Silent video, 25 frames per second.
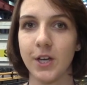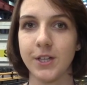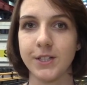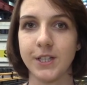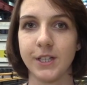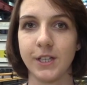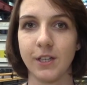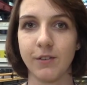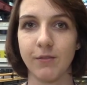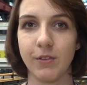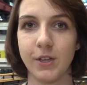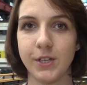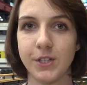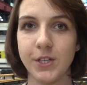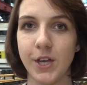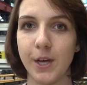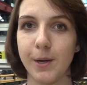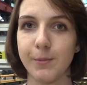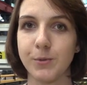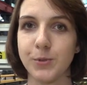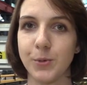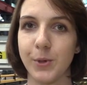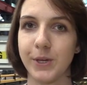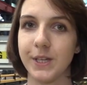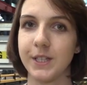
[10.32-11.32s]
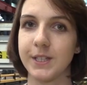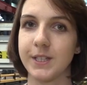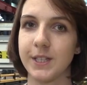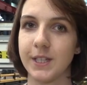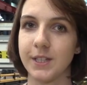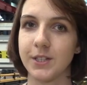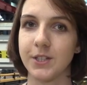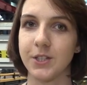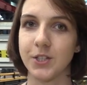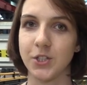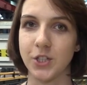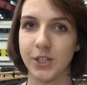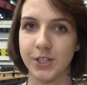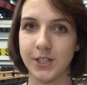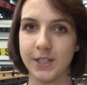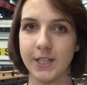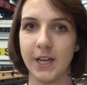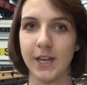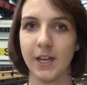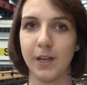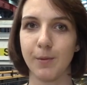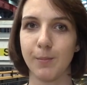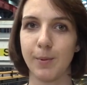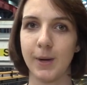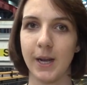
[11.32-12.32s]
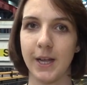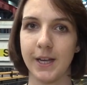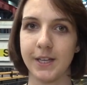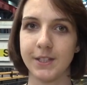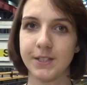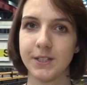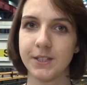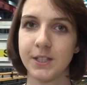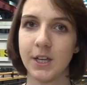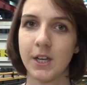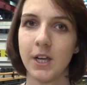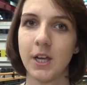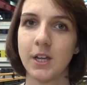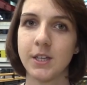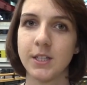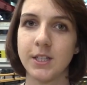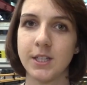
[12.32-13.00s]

cutting of the Type 26 has just taken place.